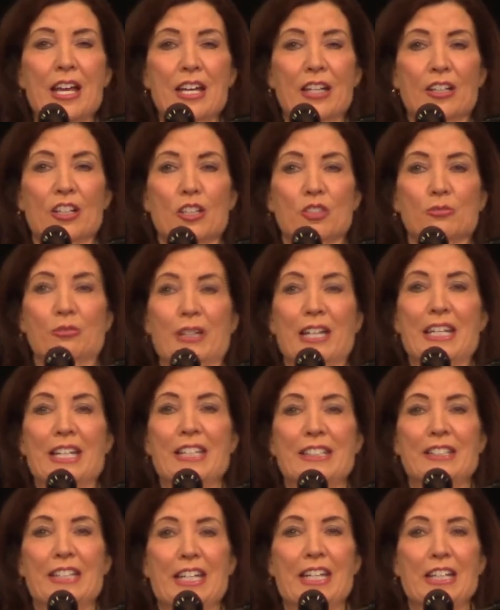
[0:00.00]
because we
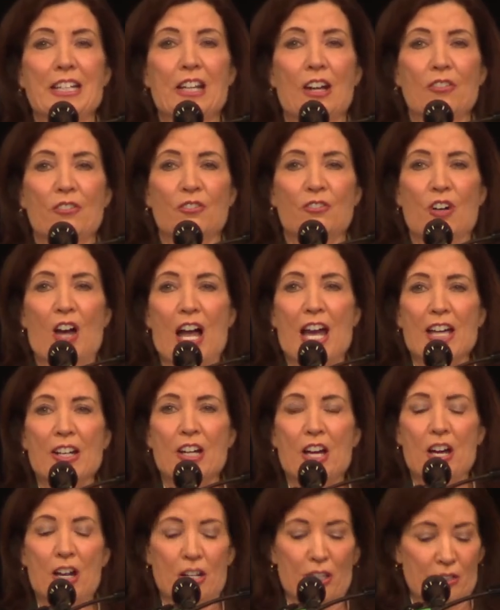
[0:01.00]
need a
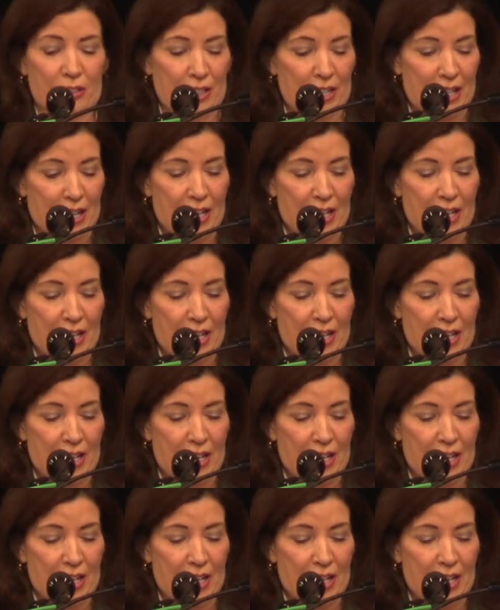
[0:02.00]
fighter.